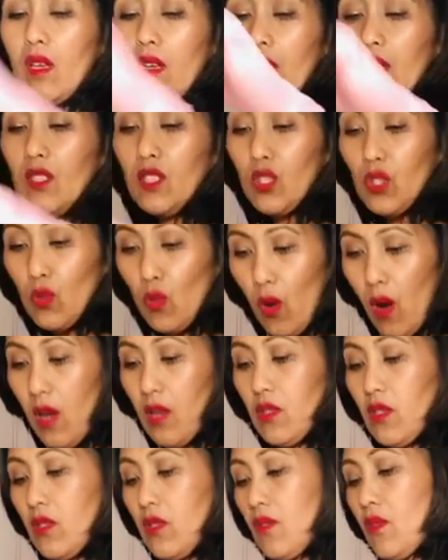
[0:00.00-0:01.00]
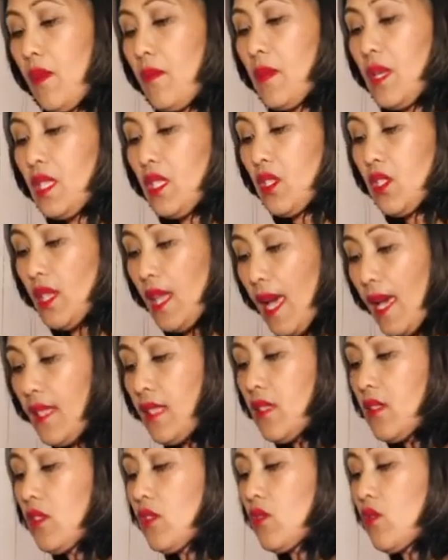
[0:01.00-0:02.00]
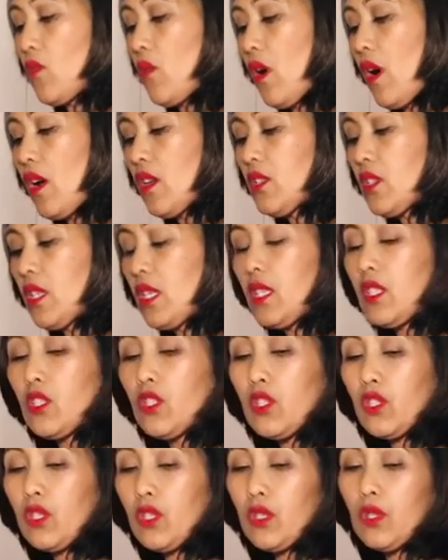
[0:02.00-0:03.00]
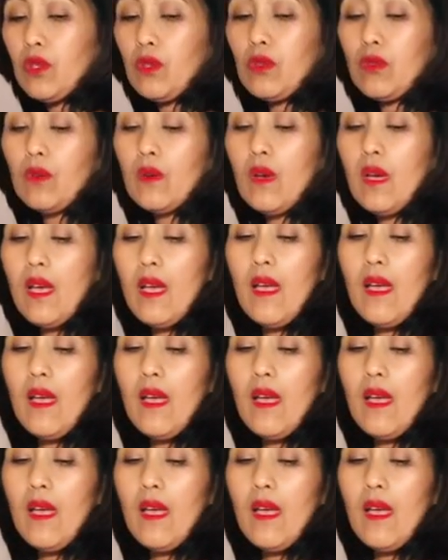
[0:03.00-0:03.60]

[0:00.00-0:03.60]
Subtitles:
squash. So I'm gonna slice the squash into